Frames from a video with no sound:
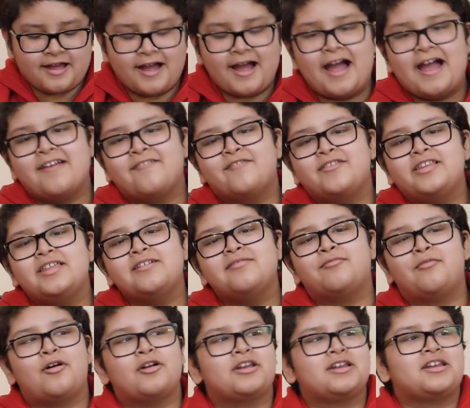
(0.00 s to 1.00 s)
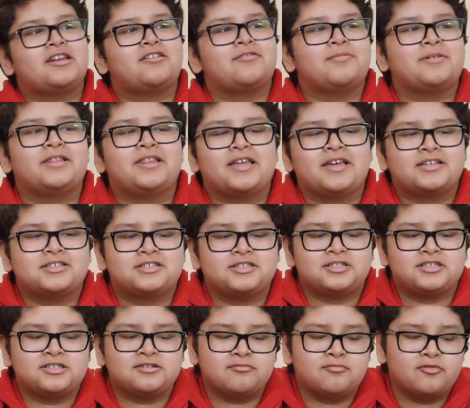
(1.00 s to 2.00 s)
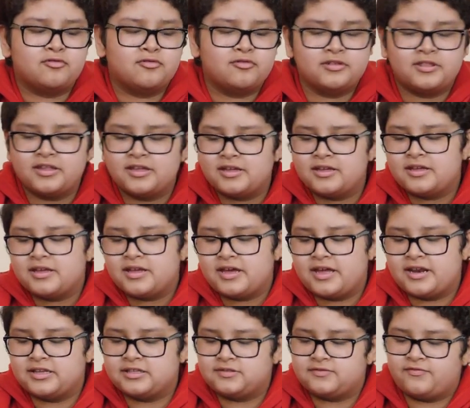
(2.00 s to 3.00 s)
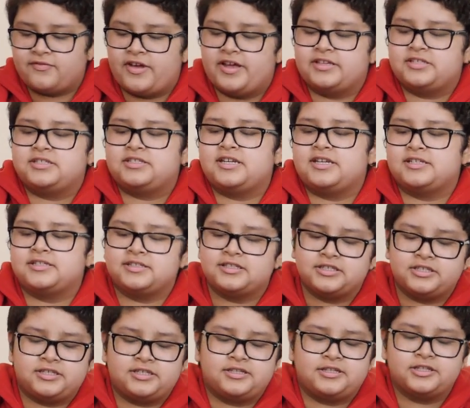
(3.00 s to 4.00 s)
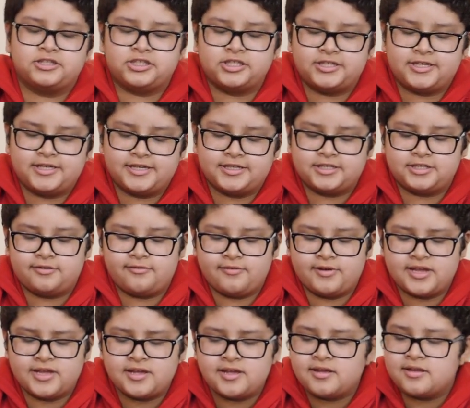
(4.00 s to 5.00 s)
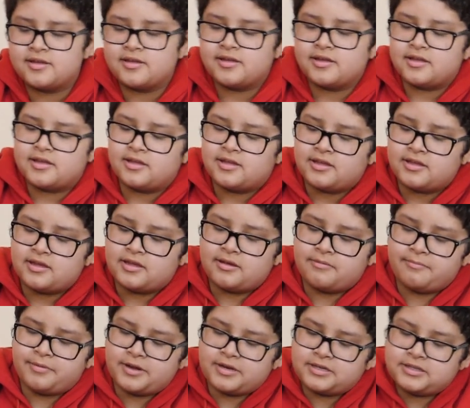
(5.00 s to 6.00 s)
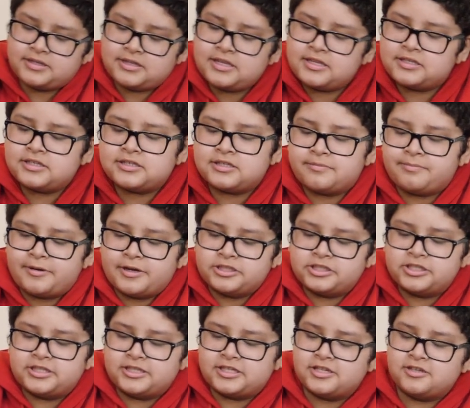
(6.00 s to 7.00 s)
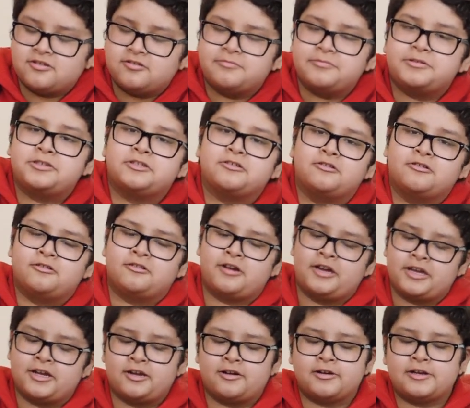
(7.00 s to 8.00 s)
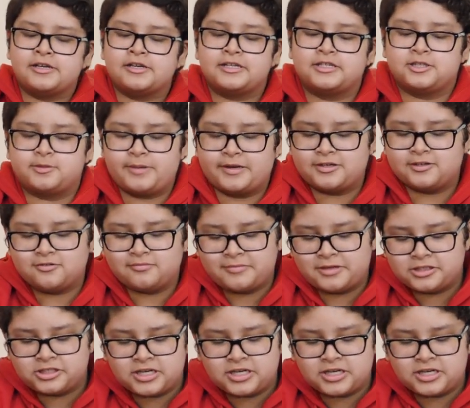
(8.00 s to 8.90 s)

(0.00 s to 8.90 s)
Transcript: I really wanted it to be like smooth and as fast as the GTS 3, but this is a budget cube, so I couldn't expect too much